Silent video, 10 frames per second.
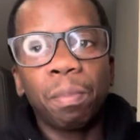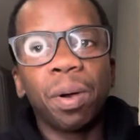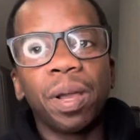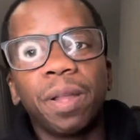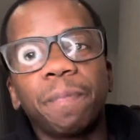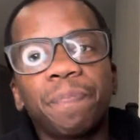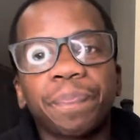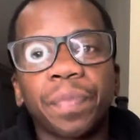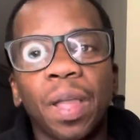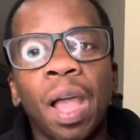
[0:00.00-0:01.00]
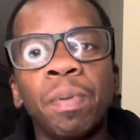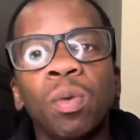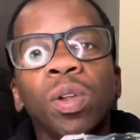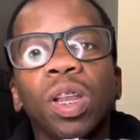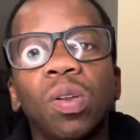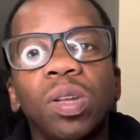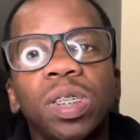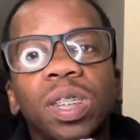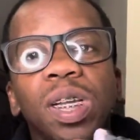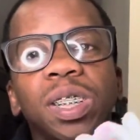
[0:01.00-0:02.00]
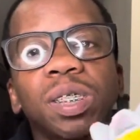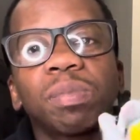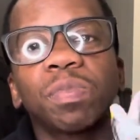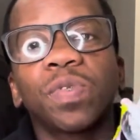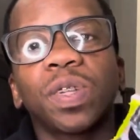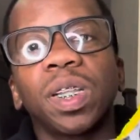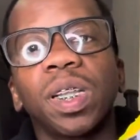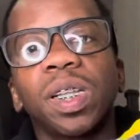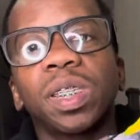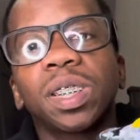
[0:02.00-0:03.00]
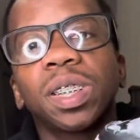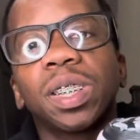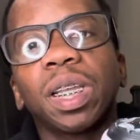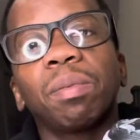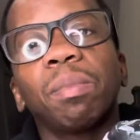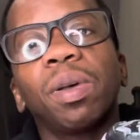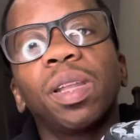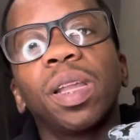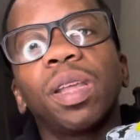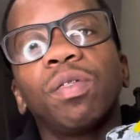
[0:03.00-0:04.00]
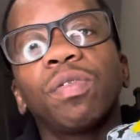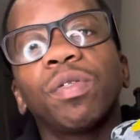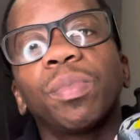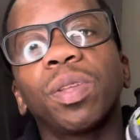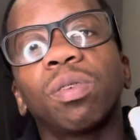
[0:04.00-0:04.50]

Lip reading: But I've been working on these customs since like Monday, you feel me?